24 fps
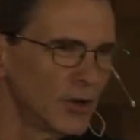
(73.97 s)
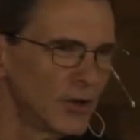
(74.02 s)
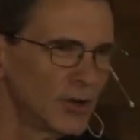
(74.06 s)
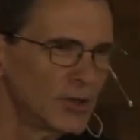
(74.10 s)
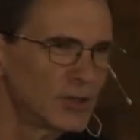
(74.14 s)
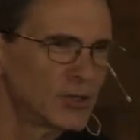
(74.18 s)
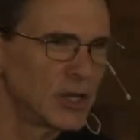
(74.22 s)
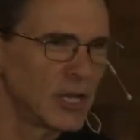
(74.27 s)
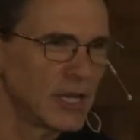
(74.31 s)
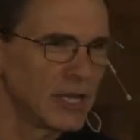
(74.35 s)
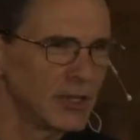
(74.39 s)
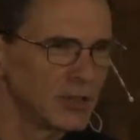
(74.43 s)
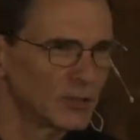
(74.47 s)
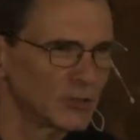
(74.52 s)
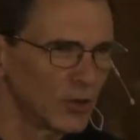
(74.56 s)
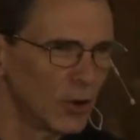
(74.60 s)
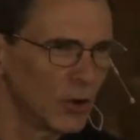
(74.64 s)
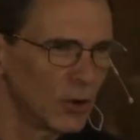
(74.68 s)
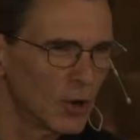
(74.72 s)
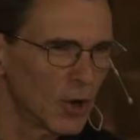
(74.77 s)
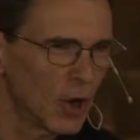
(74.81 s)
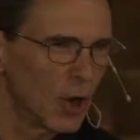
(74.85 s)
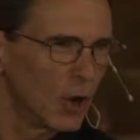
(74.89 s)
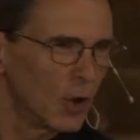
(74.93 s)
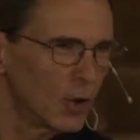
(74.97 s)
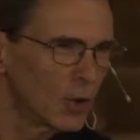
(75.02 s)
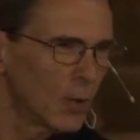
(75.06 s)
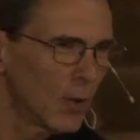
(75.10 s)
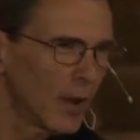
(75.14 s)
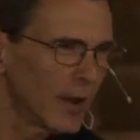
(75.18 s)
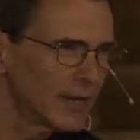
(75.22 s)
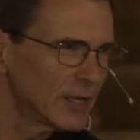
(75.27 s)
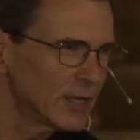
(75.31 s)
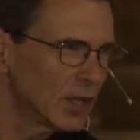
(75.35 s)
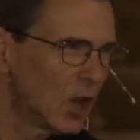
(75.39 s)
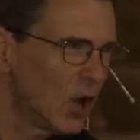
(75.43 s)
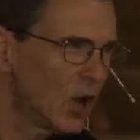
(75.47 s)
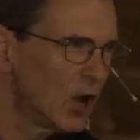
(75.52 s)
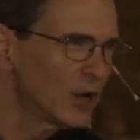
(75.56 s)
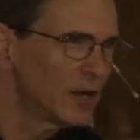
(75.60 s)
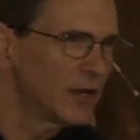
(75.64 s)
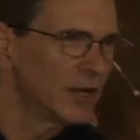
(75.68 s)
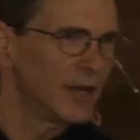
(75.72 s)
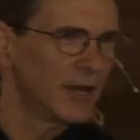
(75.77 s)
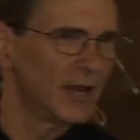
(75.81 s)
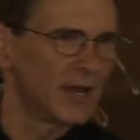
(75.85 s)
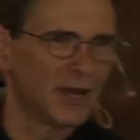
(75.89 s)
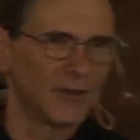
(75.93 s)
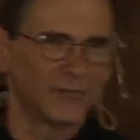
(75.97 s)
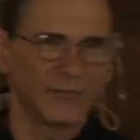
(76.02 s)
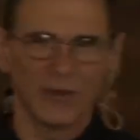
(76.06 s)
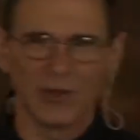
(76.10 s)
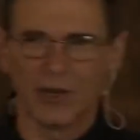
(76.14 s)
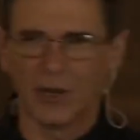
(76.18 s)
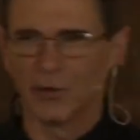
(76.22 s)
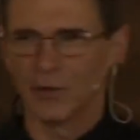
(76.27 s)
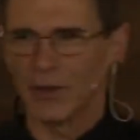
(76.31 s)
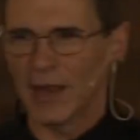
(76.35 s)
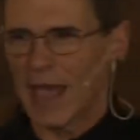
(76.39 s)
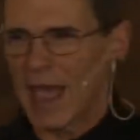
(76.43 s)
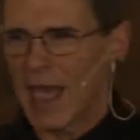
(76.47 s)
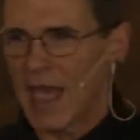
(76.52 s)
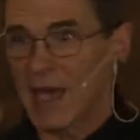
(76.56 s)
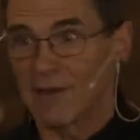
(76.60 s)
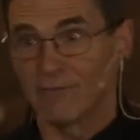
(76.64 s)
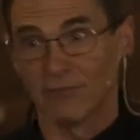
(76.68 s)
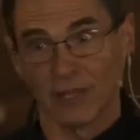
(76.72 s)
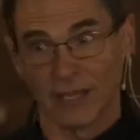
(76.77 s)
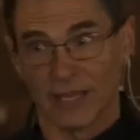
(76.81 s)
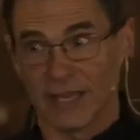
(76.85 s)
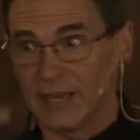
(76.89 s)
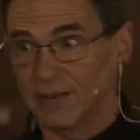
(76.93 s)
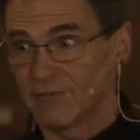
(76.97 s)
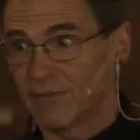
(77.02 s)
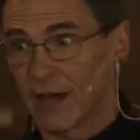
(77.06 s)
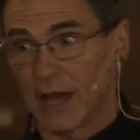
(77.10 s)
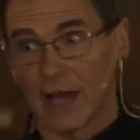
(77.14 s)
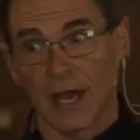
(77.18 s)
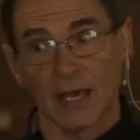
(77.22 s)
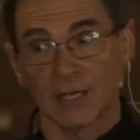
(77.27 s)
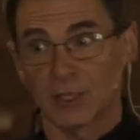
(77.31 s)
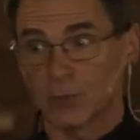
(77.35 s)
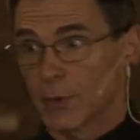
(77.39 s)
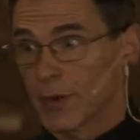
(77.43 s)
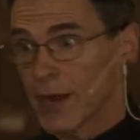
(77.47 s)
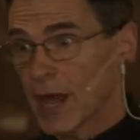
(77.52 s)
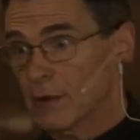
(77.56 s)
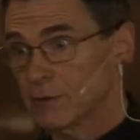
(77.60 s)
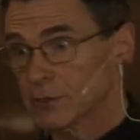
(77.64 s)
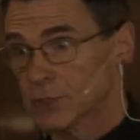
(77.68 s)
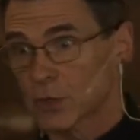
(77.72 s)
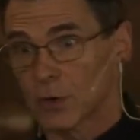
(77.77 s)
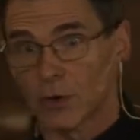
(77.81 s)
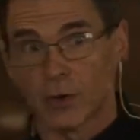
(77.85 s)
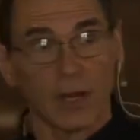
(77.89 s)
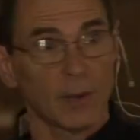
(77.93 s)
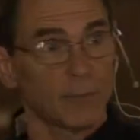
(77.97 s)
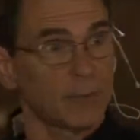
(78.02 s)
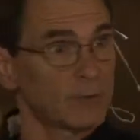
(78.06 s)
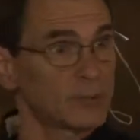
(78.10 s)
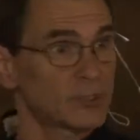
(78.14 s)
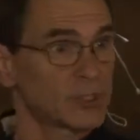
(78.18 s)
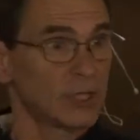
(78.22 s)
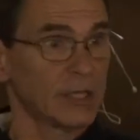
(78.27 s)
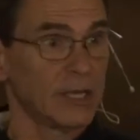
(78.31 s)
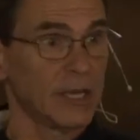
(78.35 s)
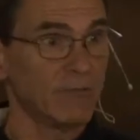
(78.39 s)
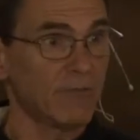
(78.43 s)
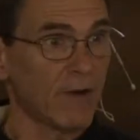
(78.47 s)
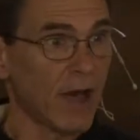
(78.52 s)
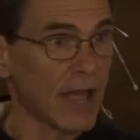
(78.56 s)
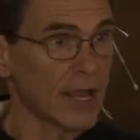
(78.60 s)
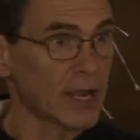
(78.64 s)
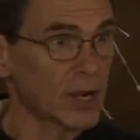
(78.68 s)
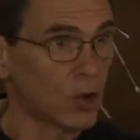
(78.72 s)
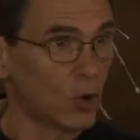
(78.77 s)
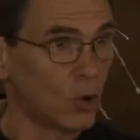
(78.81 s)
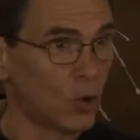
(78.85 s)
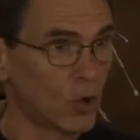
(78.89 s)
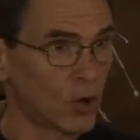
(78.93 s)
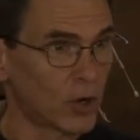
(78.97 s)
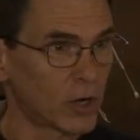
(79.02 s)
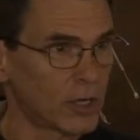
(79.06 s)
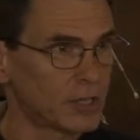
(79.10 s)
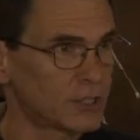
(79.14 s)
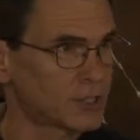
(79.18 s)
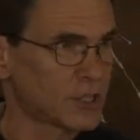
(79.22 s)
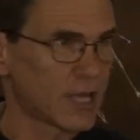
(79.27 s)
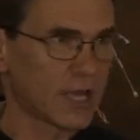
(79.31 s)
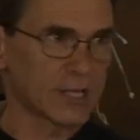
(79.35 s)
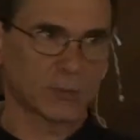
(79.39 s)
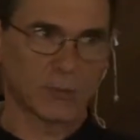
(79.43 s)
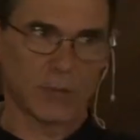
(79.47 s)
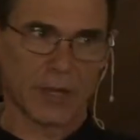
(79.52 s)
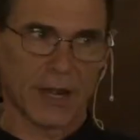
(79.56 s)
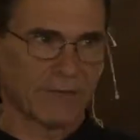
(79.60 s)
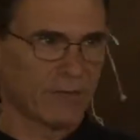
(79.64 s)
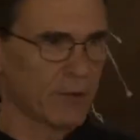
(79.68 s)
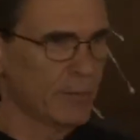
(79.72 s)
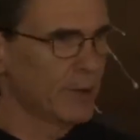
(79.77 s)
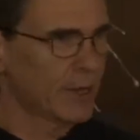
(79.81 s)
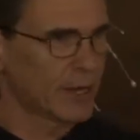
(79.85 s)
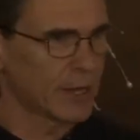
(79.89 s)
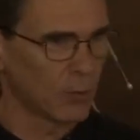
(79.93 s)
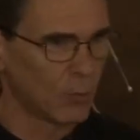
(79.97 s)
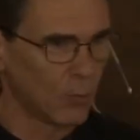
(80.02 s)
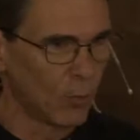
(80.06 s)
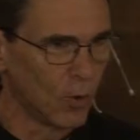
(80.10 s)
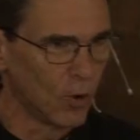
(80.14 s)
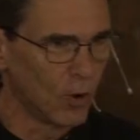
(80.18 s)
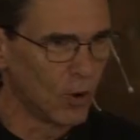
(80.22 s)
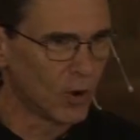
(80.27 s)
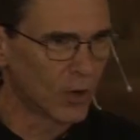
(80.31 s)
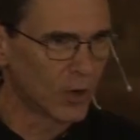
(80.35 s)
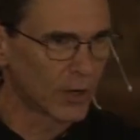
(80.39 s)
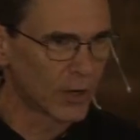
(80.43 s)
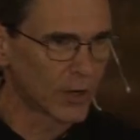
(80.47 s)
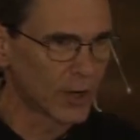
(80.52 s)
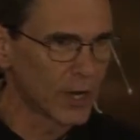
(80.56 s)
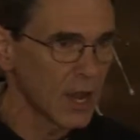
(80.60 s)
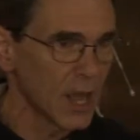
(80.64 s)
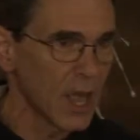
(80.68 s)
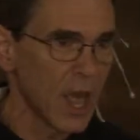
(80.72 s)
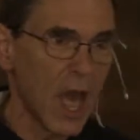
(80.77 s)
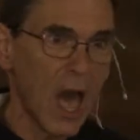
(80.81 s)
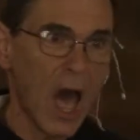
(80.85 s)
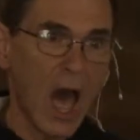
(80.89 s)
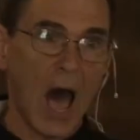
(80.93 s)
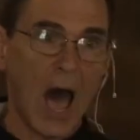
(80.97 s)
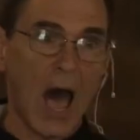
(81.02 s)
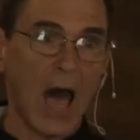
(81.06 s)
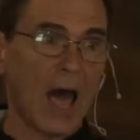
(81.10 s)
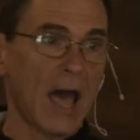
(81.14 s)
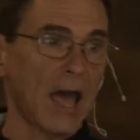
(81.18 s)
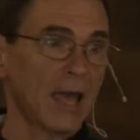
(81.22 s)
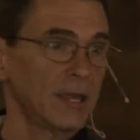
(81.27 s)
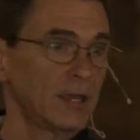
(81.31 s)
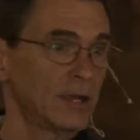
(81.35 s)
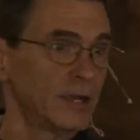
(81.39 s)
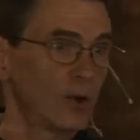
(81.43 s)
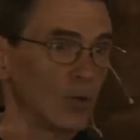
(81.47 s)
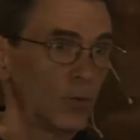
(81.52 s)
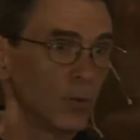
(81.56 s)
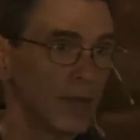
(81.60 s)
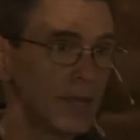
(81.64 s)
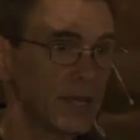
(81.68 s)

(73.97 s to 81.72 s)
jeans don't go quite long enough. You don't have Levi's. When I was growing up, it was Levi cords. That's what everybody wore. We